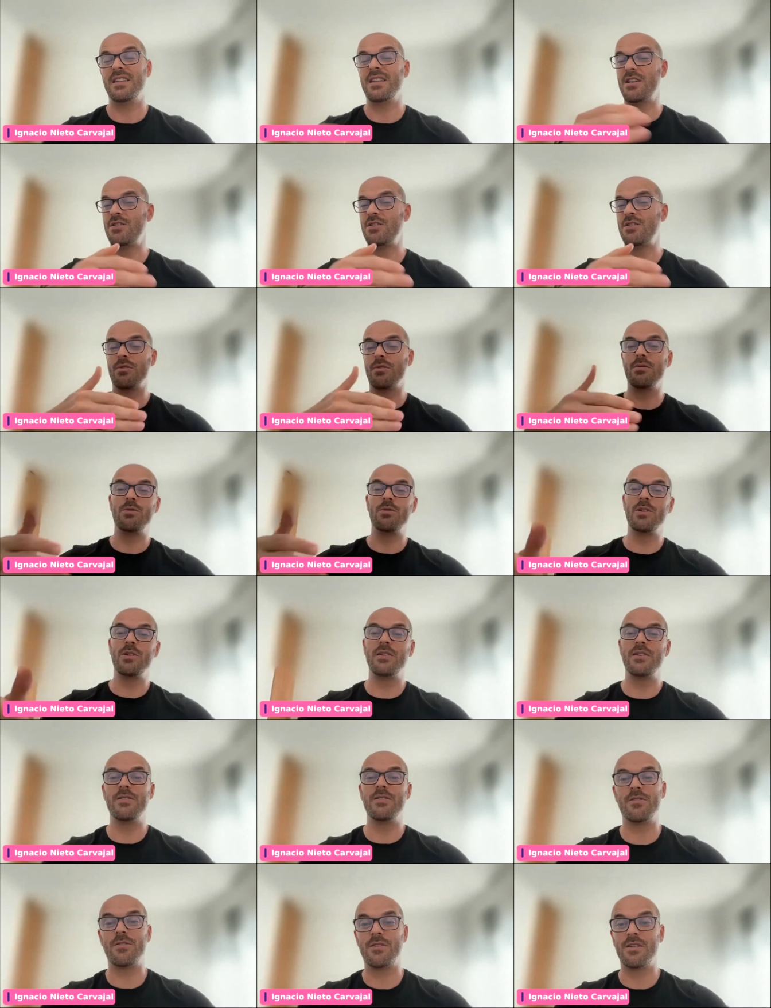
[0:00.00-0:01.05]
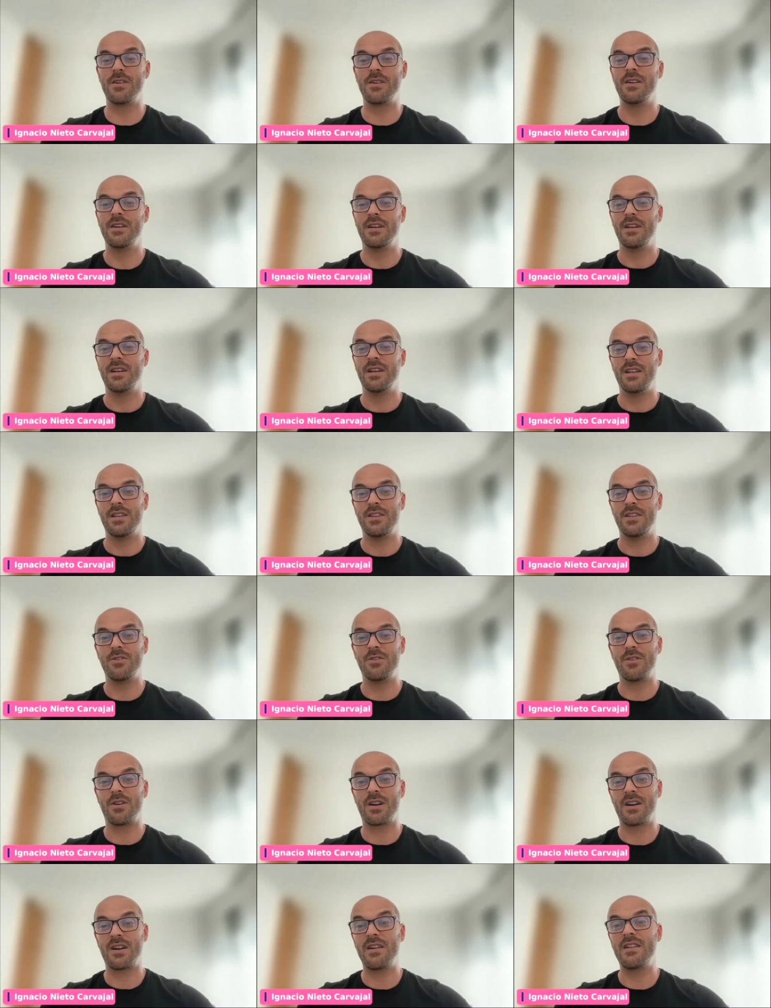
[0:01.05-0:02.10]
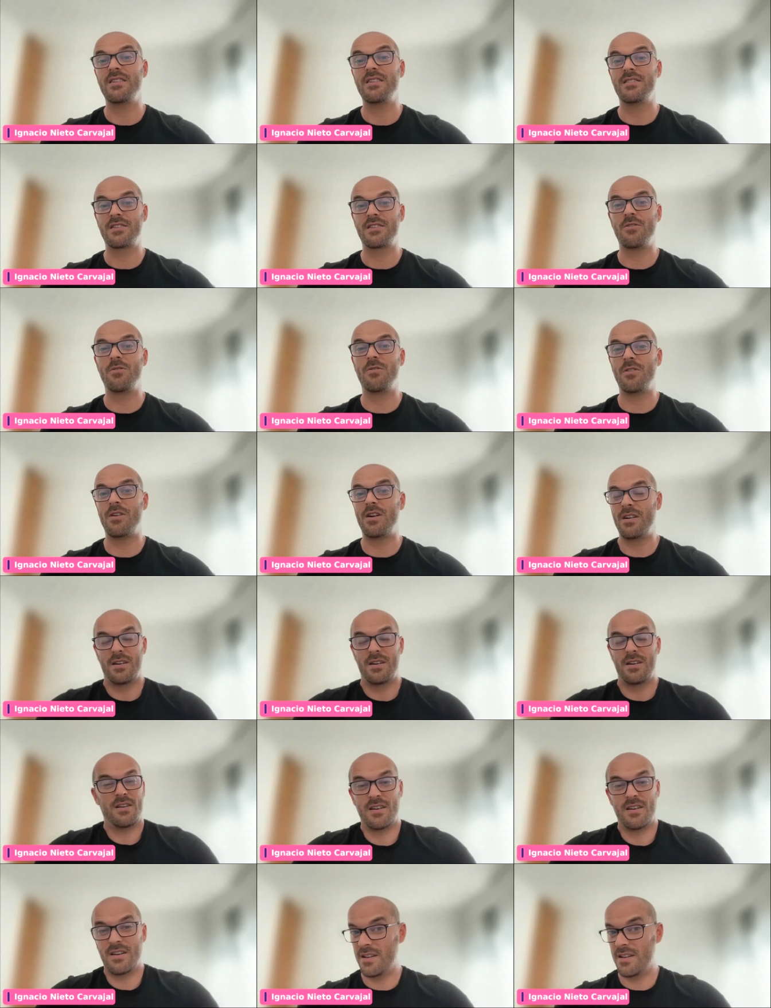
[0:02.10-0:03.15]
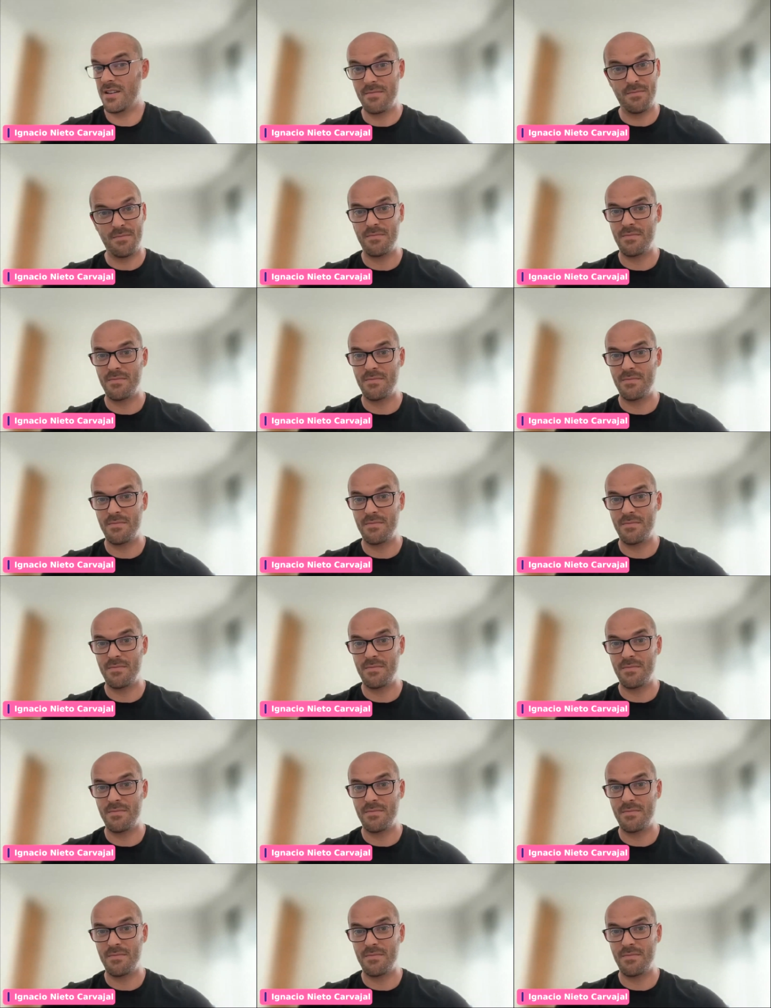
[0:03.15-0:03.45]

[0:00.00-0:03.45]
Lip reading: then you will build your credit score.